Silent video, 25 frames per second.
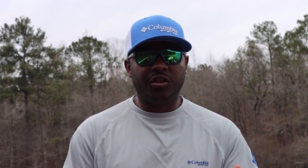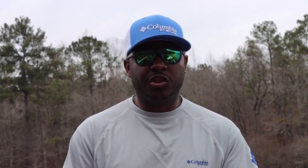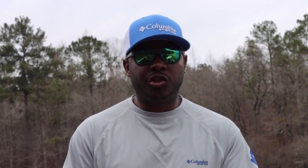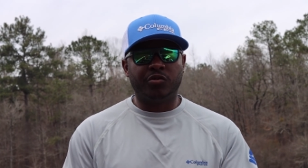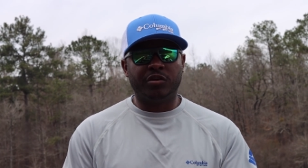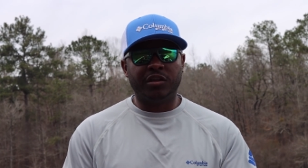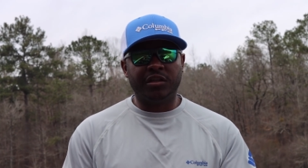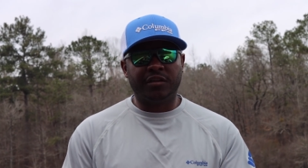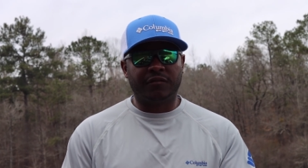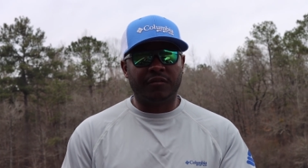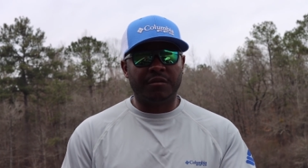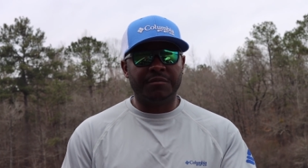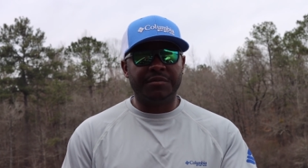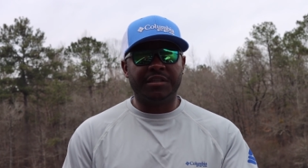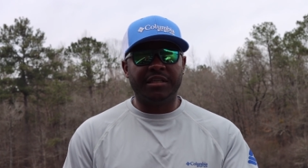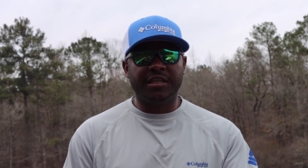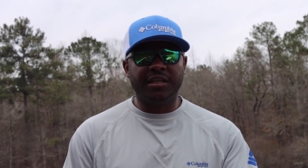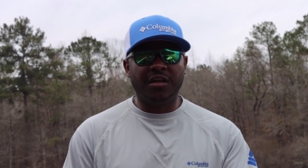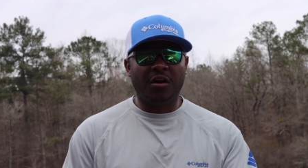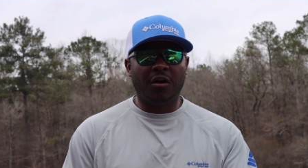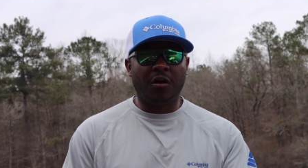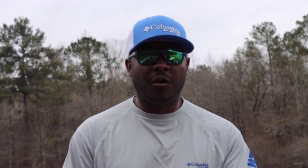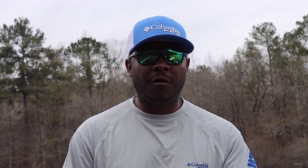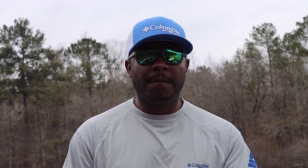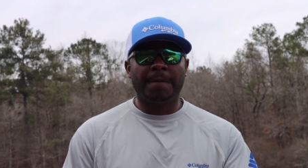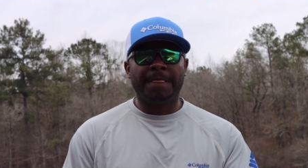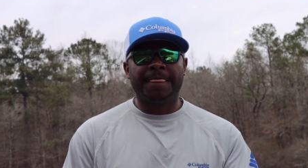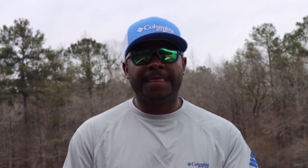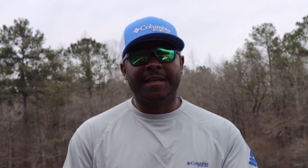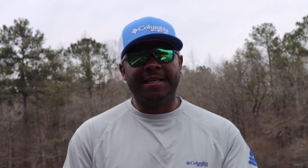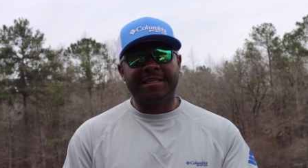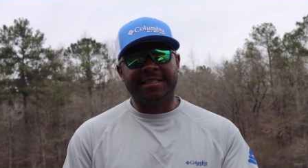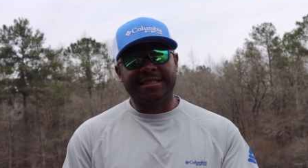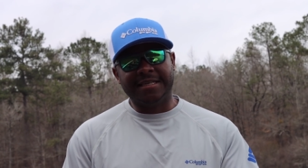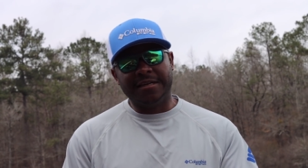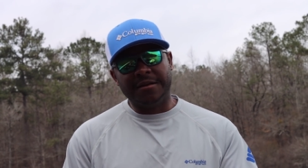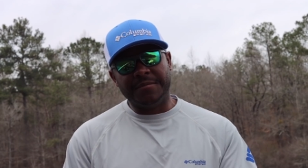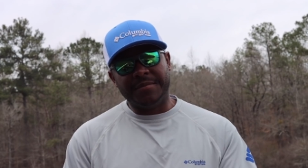of choice from Seaguar
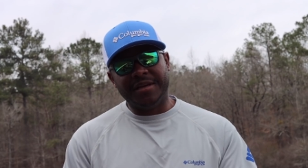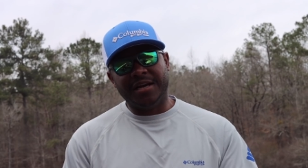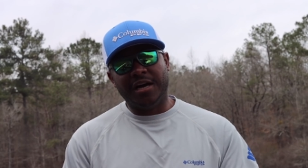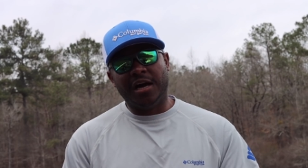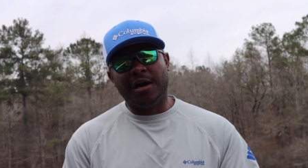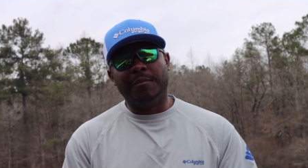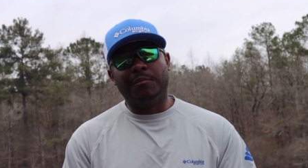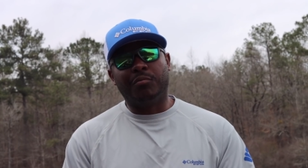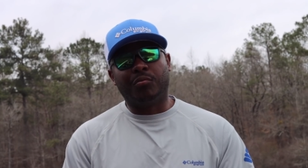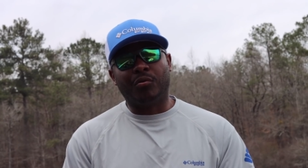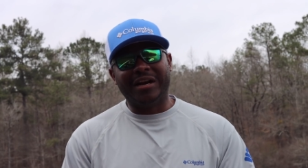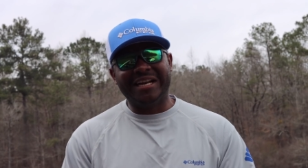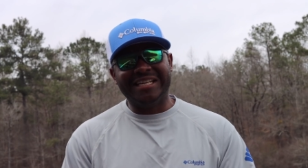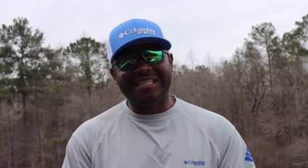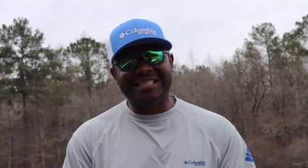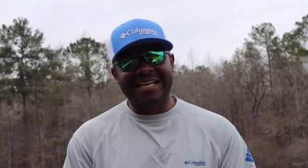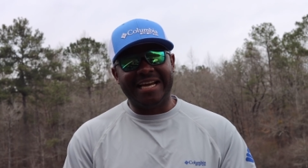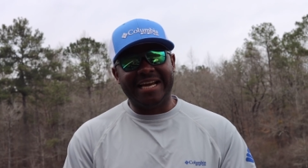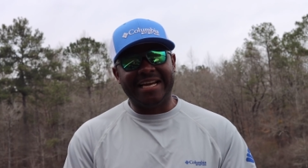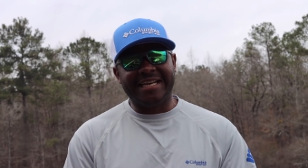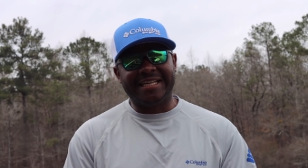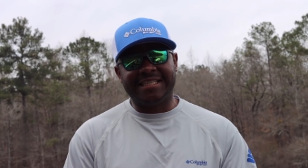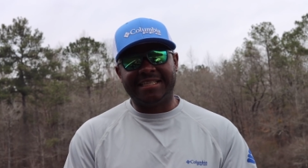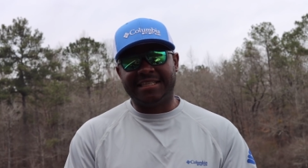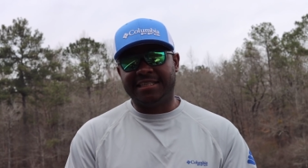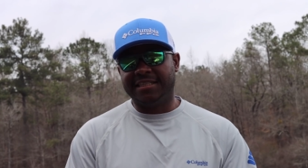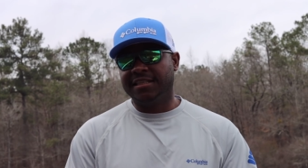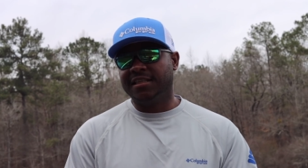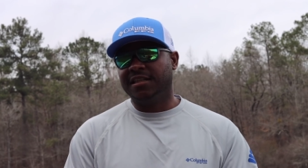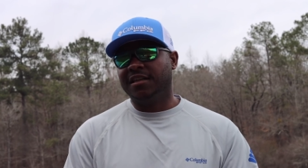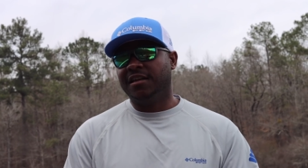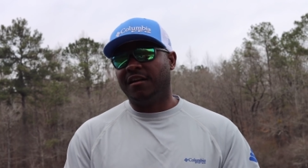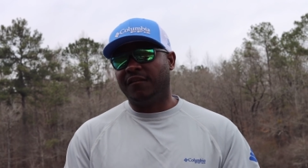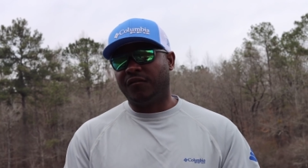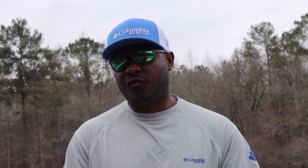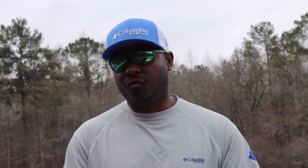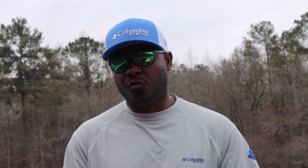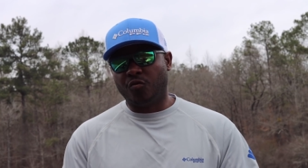is going to be Abrazex.
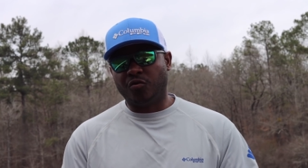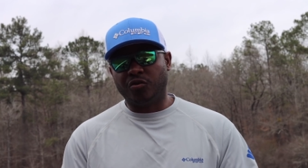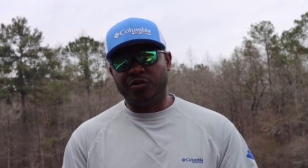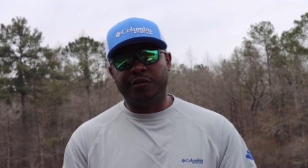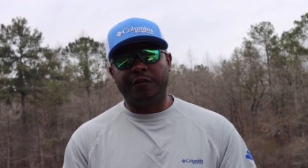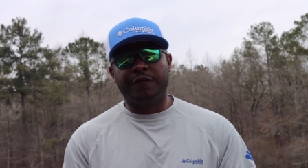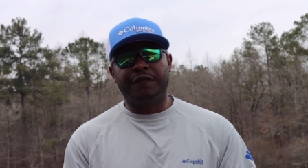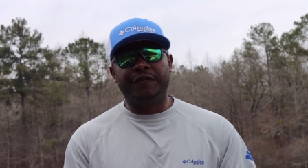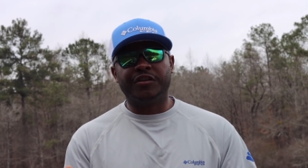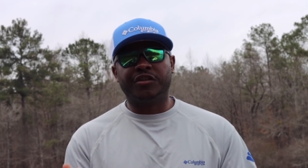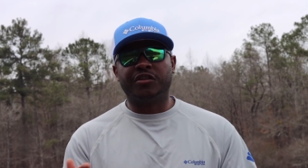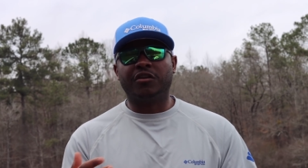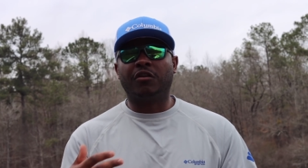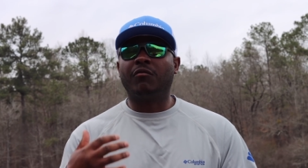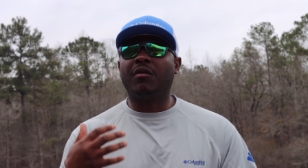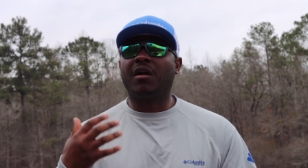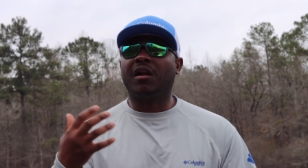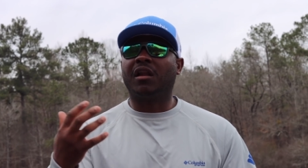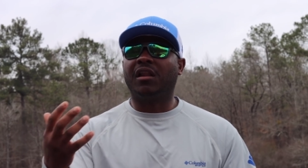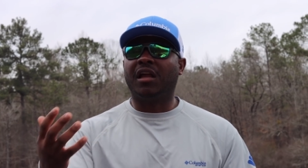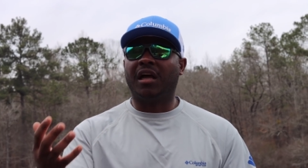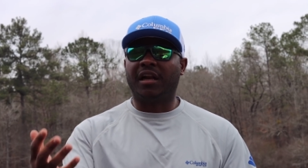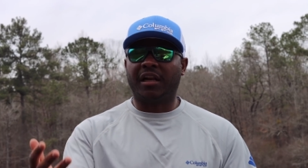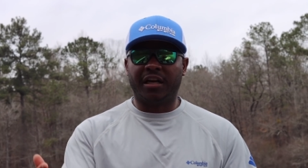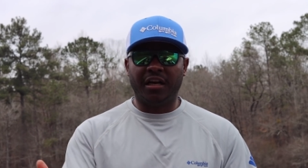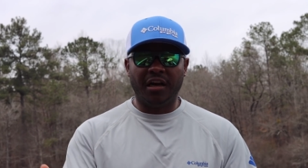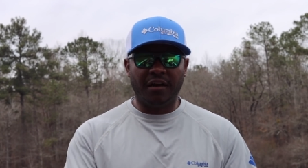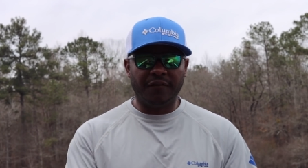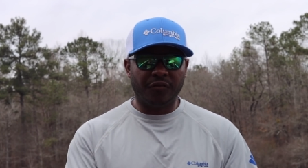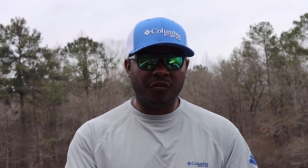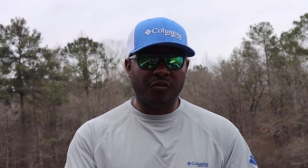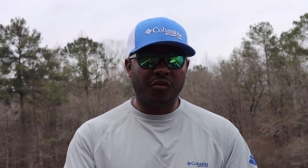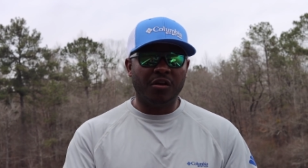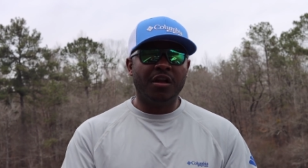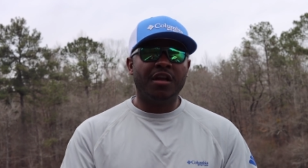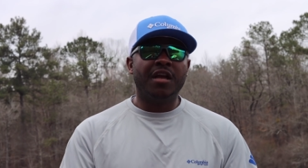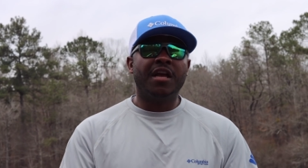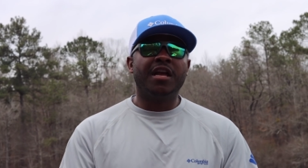Of course, you're fishing around a lot of
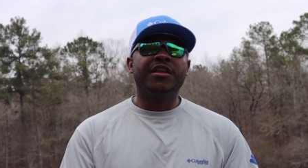cover.